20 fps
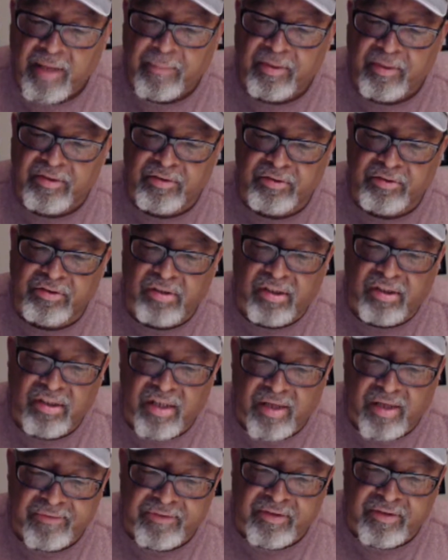but you shall
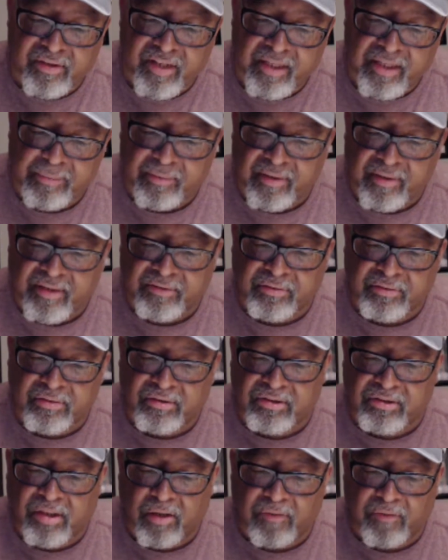love your neighbor as
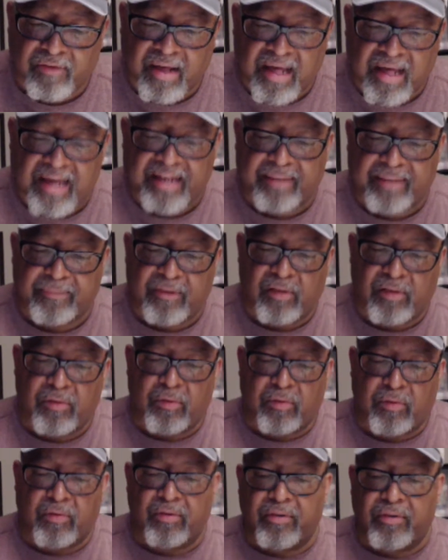yourself. I am the
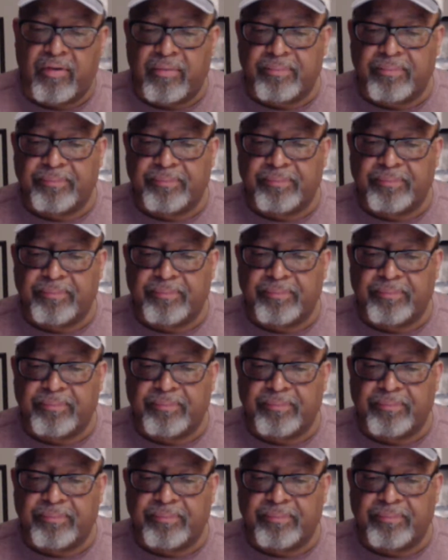Lord.